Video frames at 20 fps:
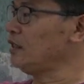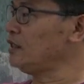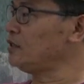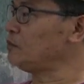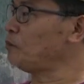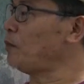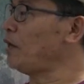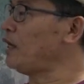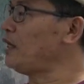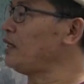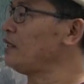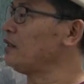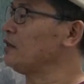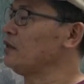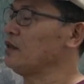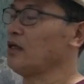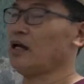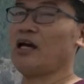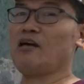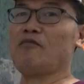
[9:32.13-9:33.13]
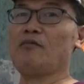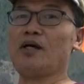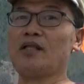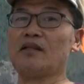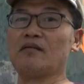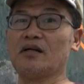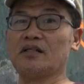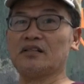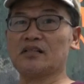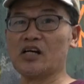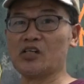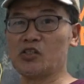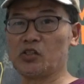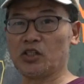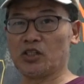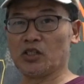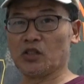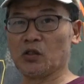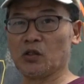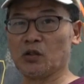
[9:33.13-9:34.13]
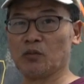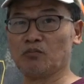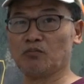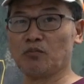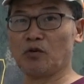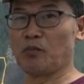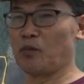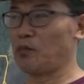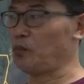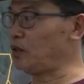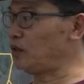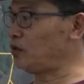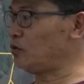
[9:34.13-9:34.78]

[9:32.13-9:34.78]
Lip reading: it's by having transaction for people